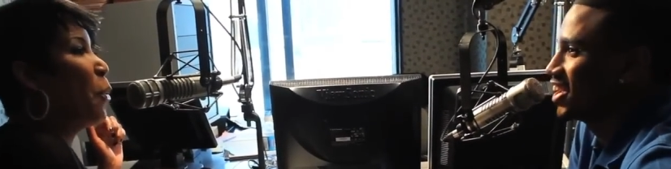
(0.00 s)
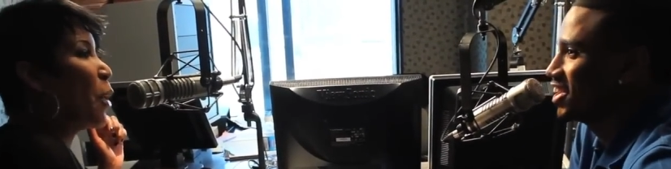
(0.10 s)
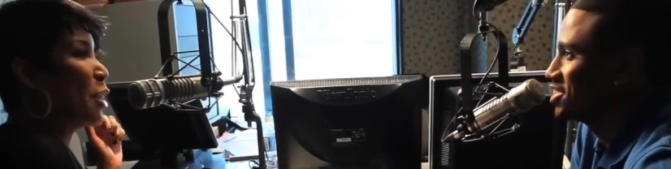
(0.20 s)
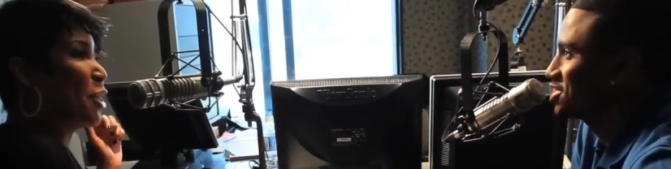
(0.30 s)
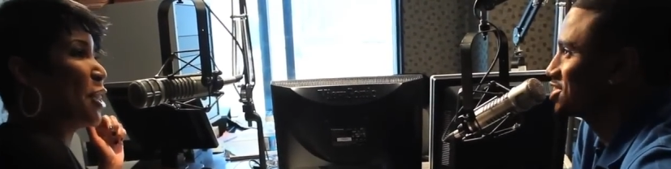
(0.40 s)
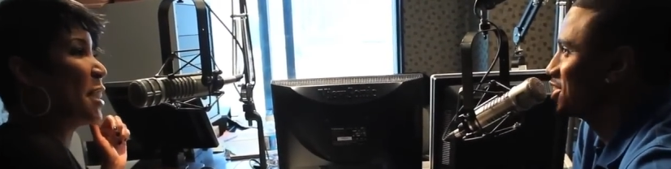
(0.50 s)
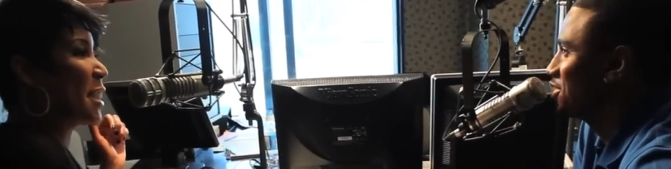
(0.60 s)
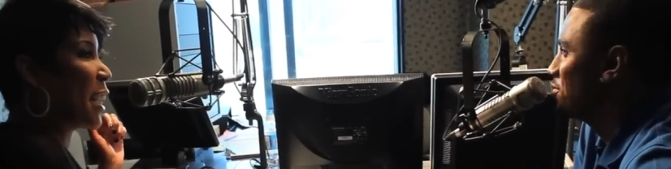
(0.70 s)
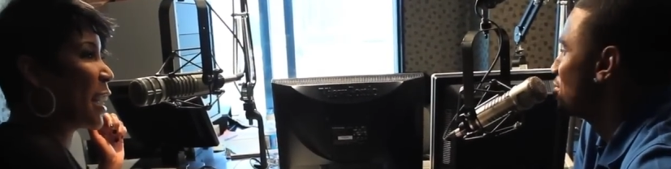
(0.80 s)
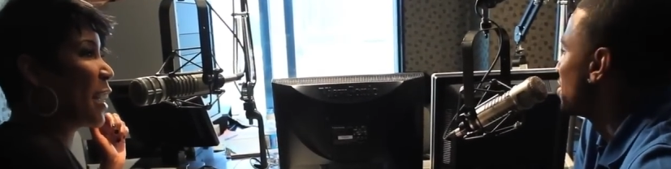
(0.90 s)
Speaker 1: what did she show.
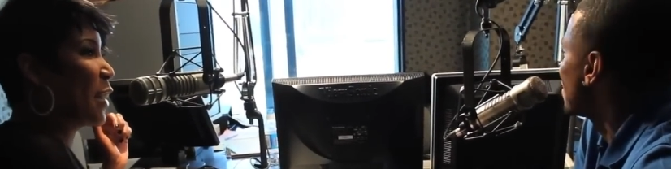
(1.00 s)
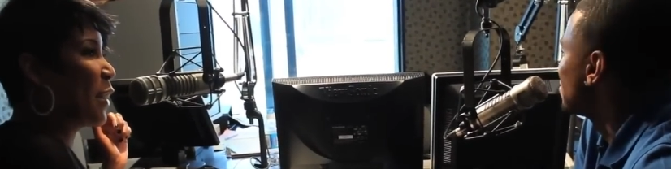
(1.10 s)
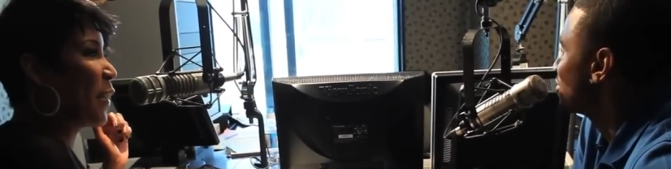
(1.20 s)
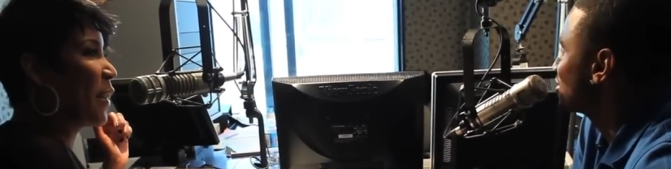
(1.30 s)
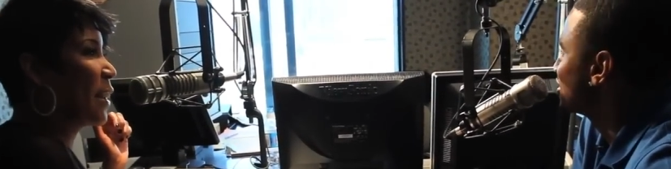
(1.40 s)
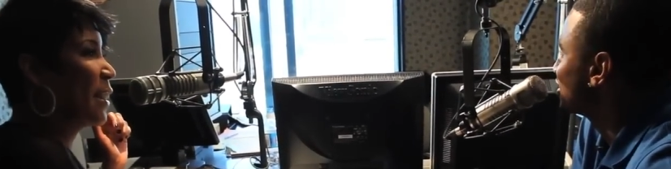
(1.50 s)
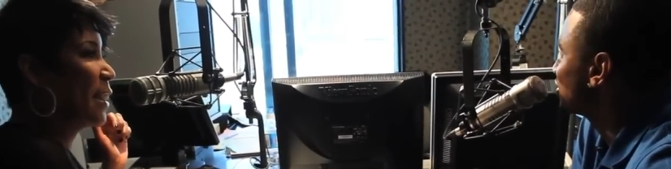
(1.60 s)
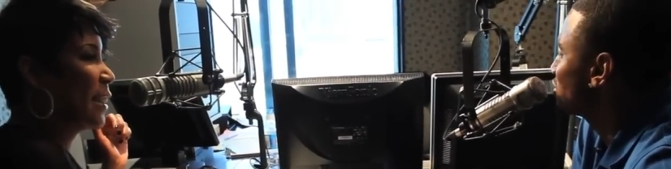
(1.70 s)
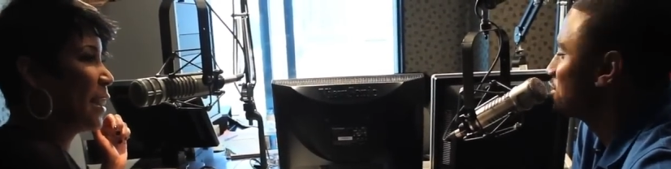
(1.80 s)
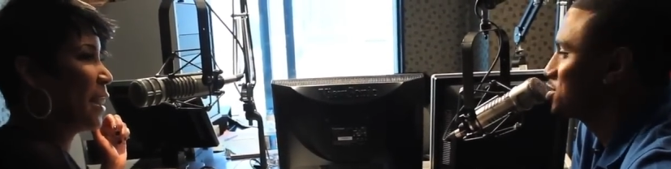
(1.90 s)
say? My mama was in
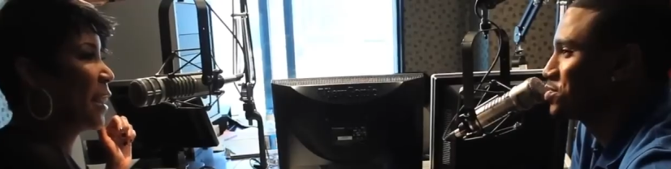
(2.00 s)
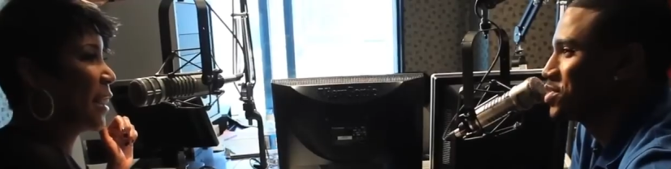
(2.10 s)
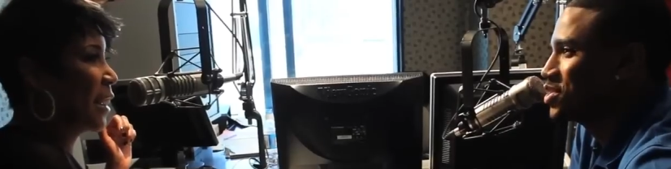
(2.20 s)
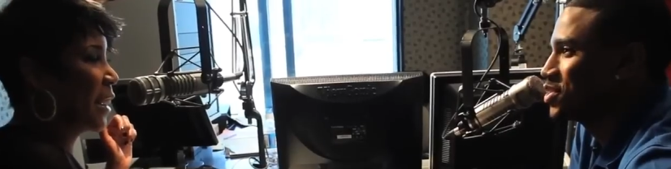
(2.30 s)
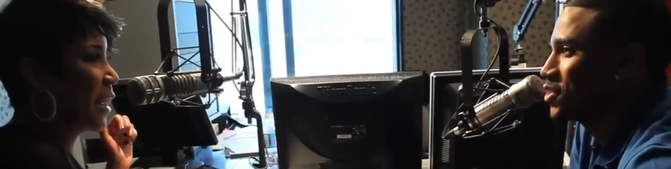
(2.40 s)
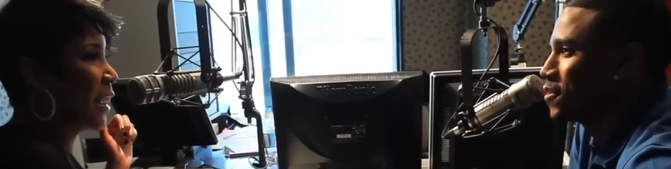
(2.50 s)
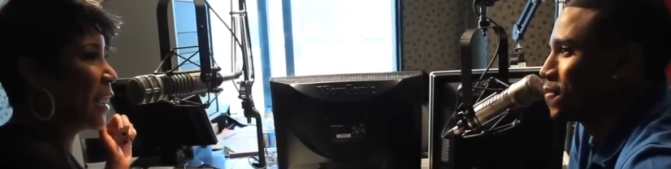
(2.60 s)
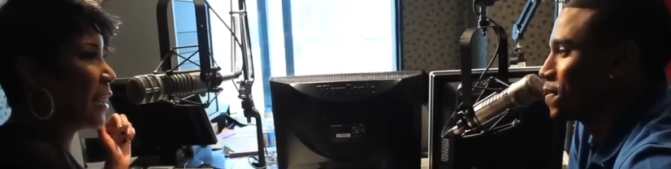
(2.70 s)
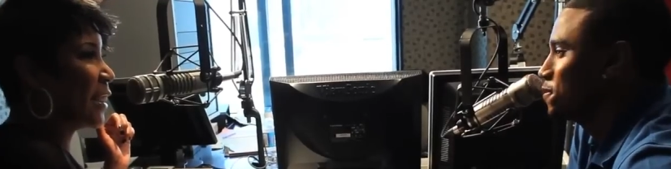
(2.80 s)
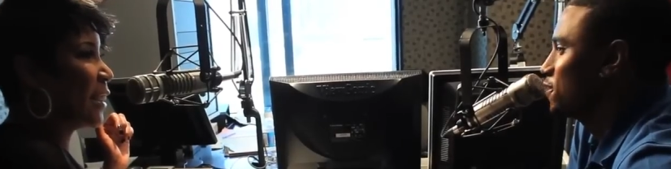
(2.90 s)
Greensboro.
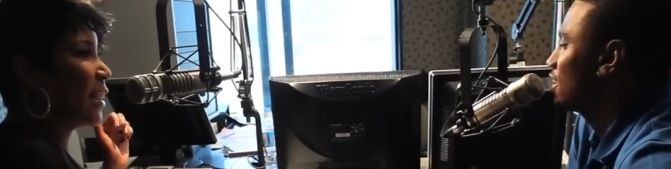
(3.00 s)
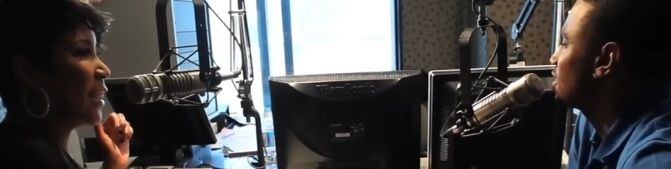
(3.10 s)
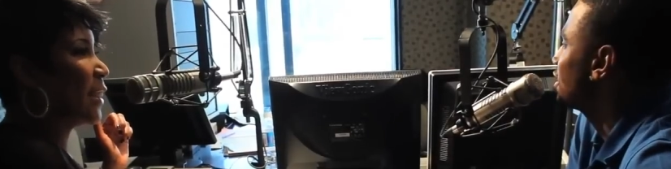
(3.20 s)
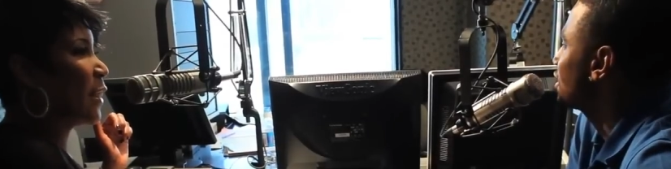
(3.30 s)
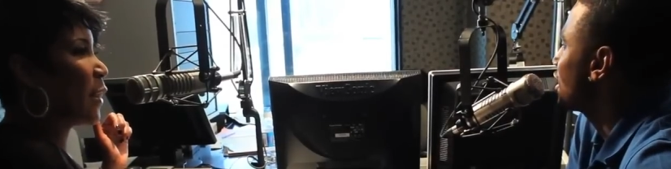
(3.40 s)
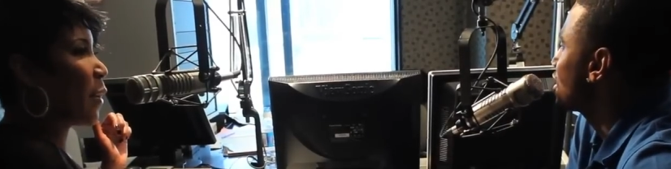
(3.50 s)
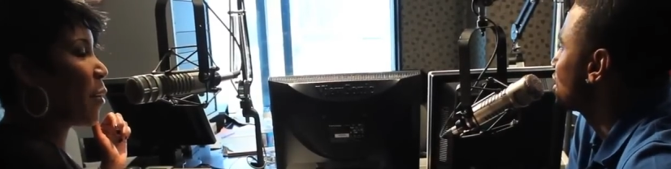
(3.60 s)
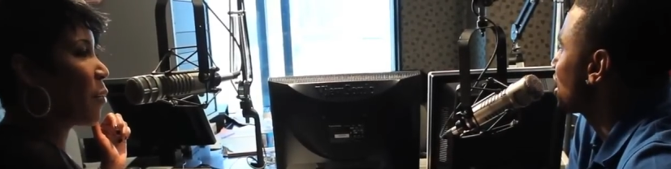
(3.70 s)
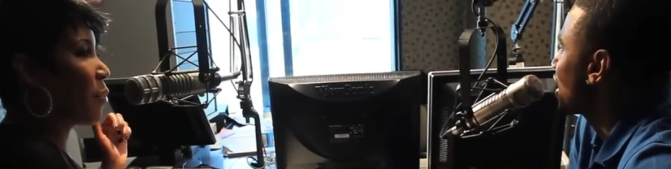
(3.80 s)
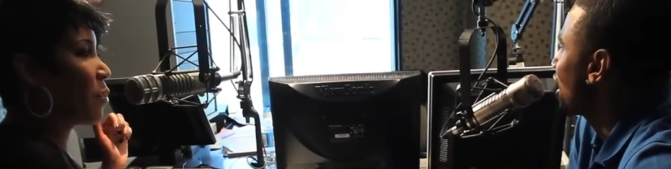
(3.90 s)
You know, I think they
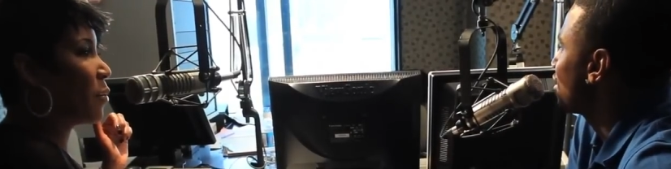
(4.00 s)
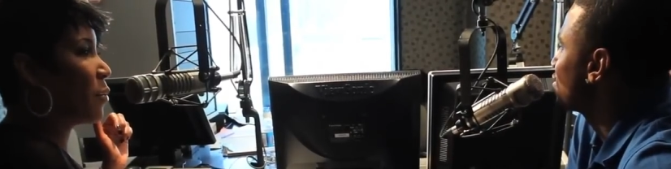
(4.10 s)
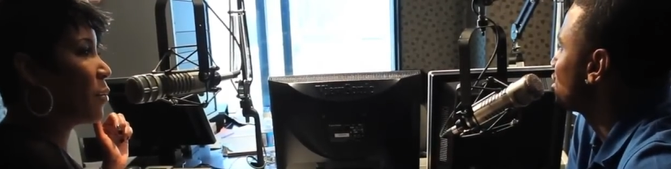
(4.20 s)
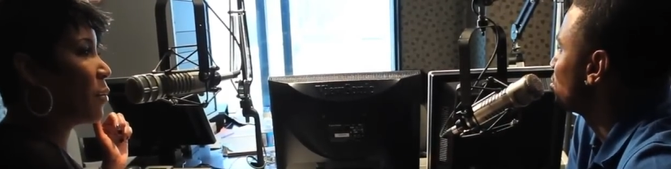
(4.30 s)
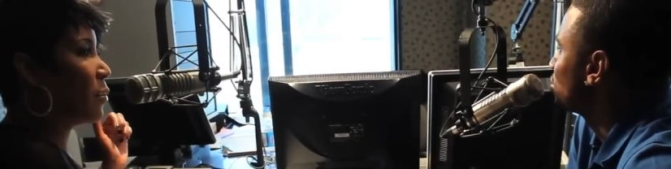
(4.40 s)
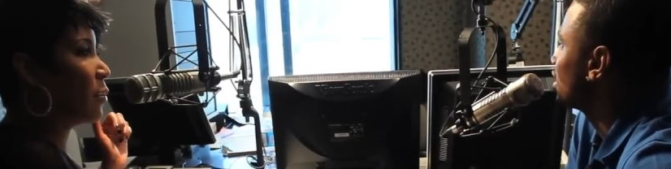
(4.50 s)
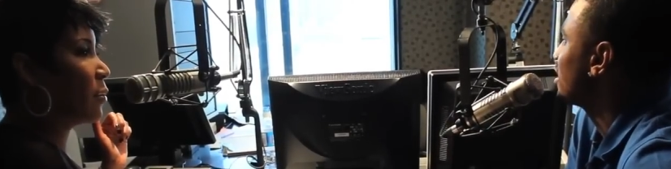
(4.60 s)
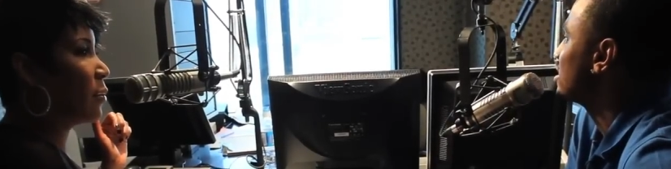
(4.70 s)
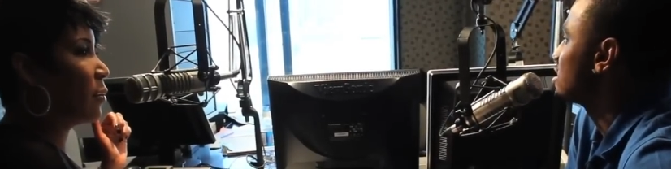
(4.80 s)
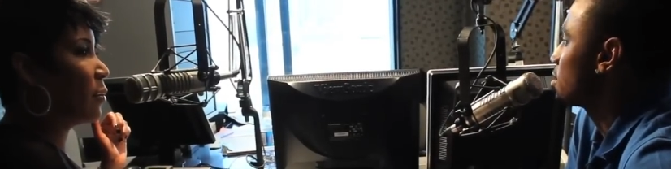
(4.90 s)
they have the ability
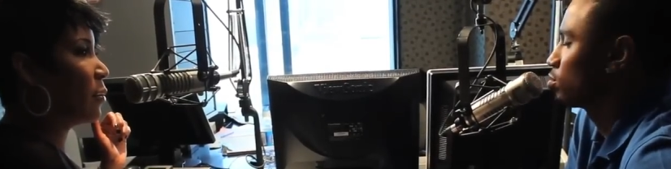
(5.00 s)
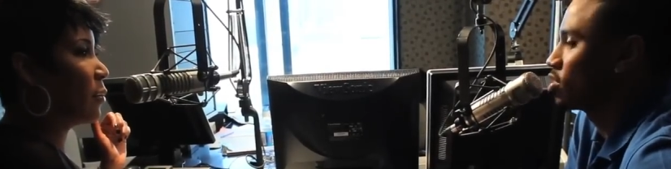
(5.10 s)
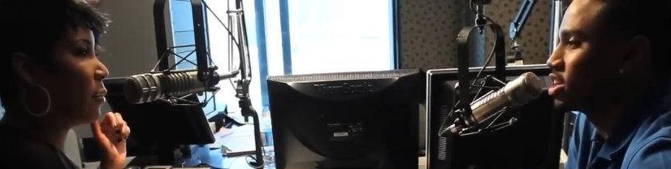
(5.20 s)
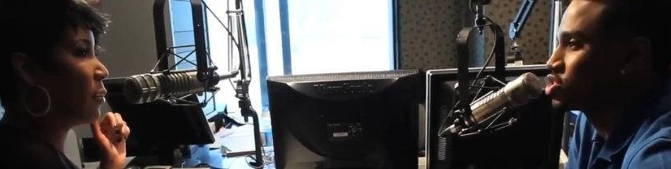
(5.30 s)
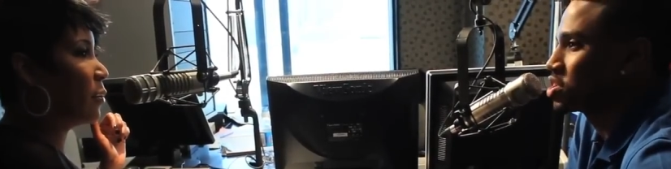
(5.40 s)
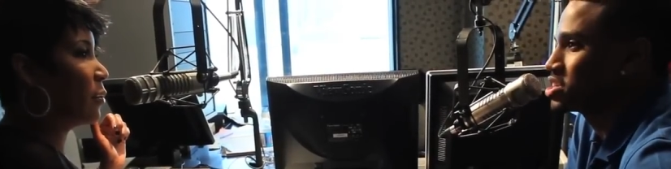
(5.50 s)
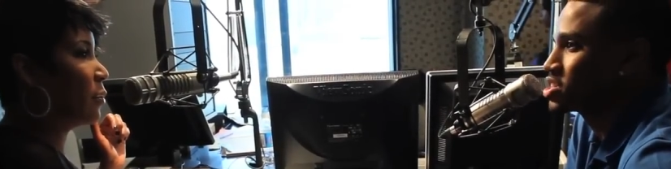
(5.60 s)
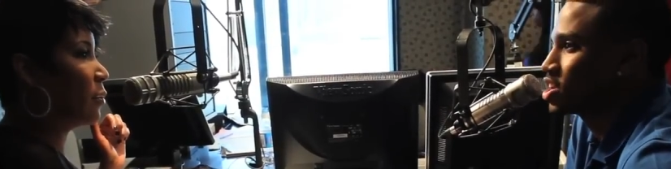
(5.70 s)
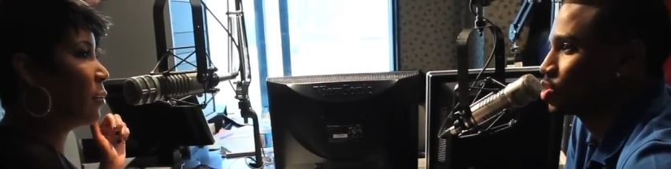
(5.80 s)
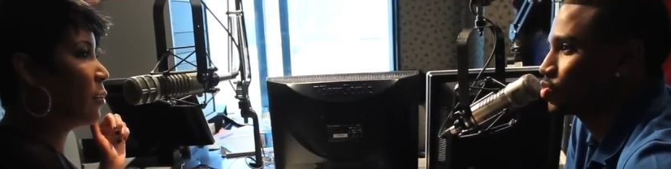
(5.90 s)
to separate Trey
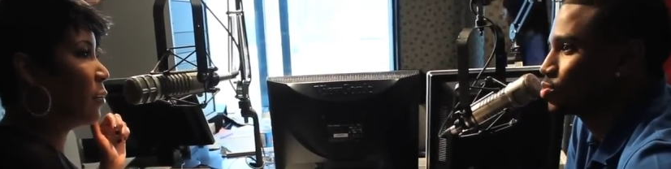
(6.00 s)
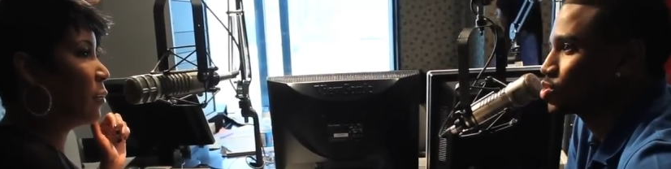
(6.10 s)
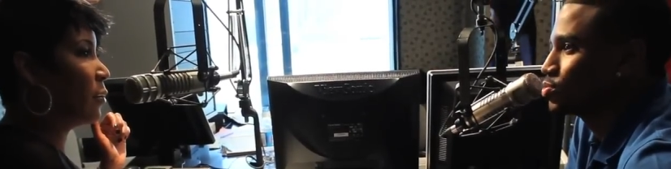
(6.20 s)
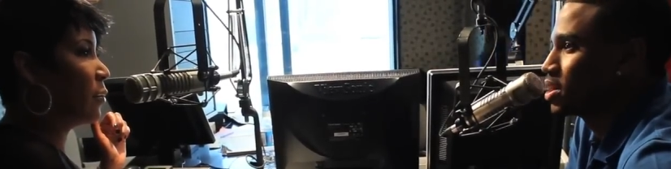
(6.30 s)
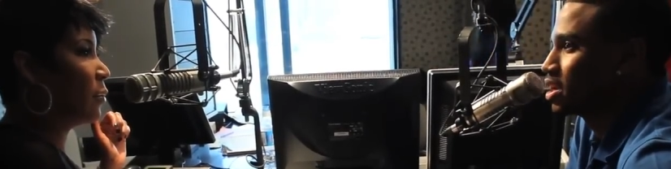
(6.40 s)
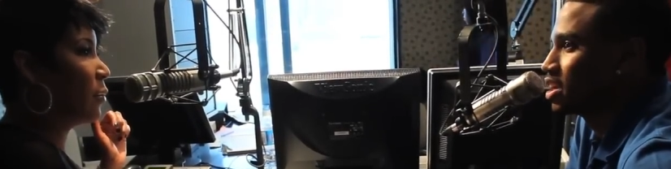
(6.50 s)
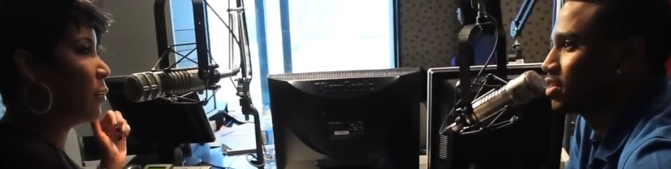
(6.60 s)
Songz from Tremaine